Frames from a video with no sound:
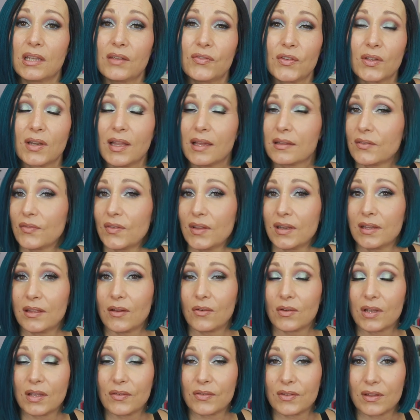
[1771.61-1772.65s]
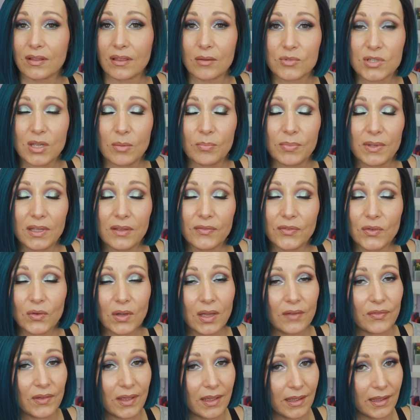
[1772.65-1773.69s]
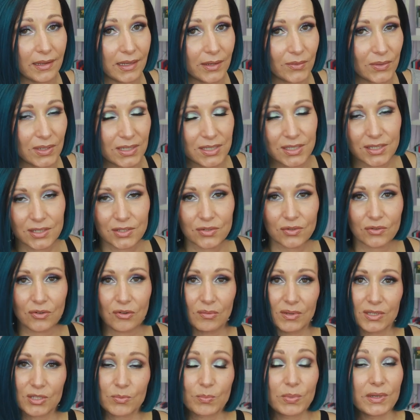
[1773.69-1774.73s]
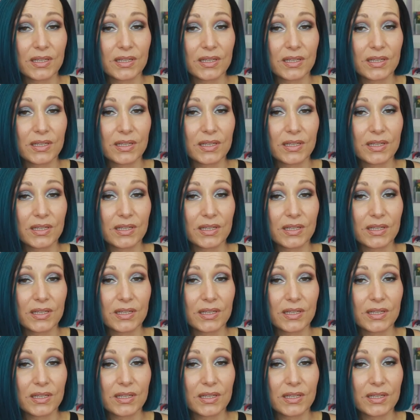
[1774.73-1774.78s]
If you like the video, give it a thumbs up. If you have any questions or comments,